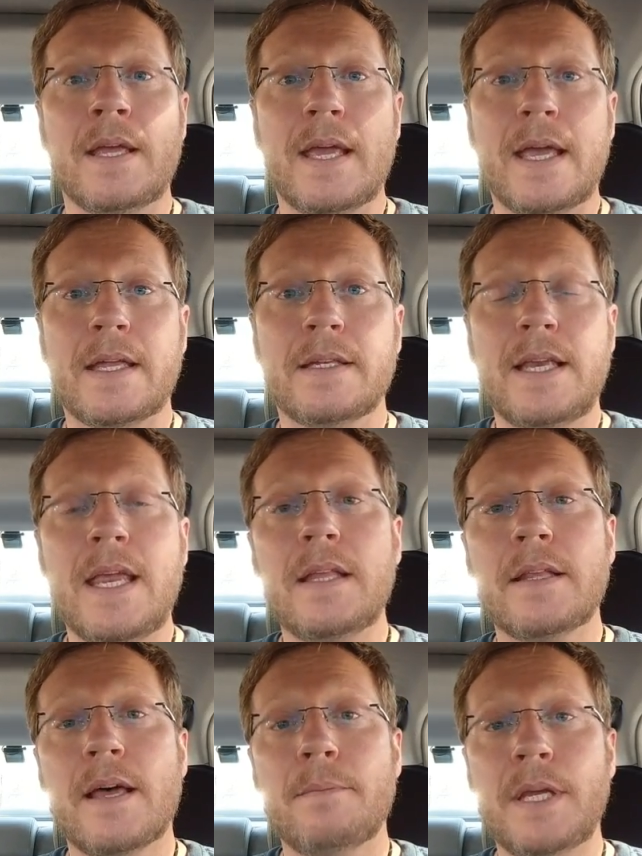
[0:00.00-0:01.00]
And he
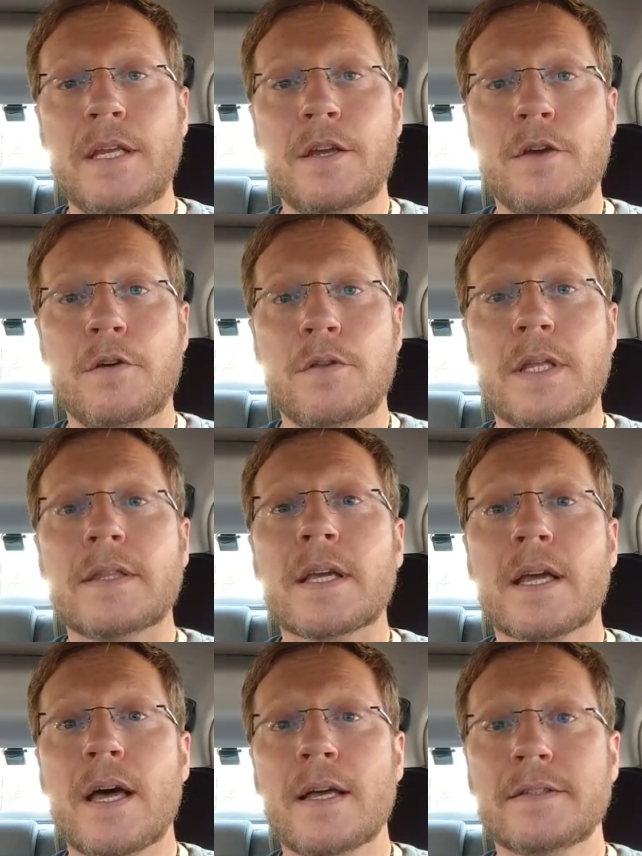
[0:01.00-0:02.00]
let me know that the
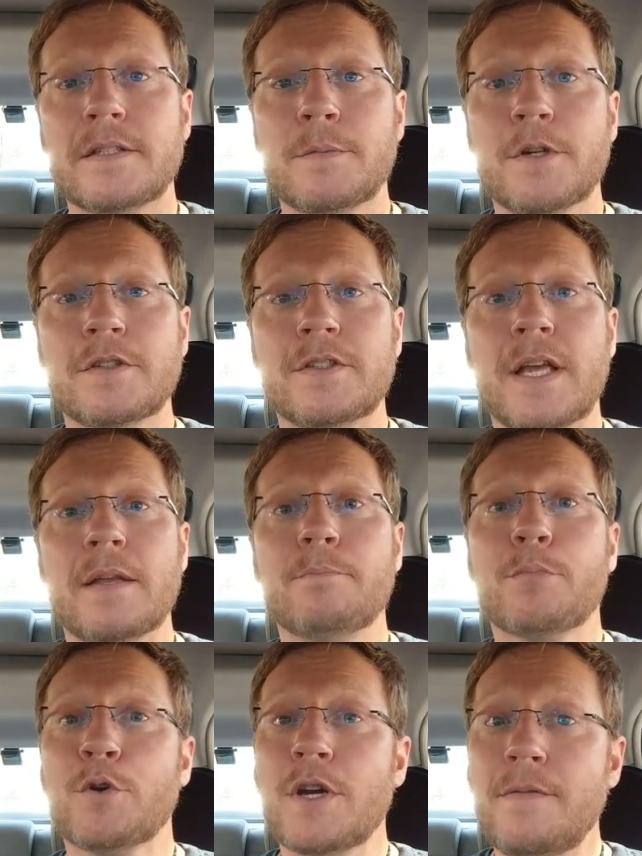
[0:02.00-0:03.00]
customer
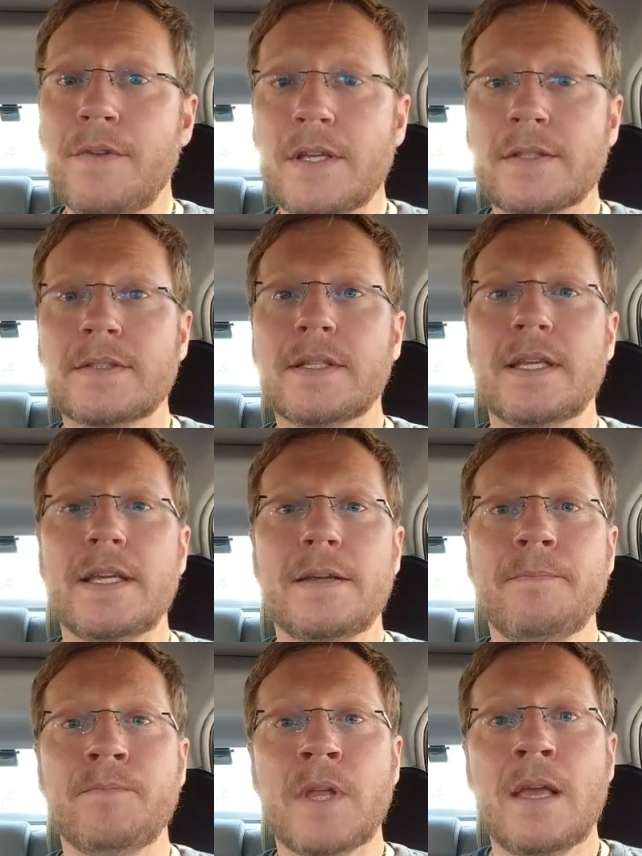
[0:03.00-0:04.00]
said previously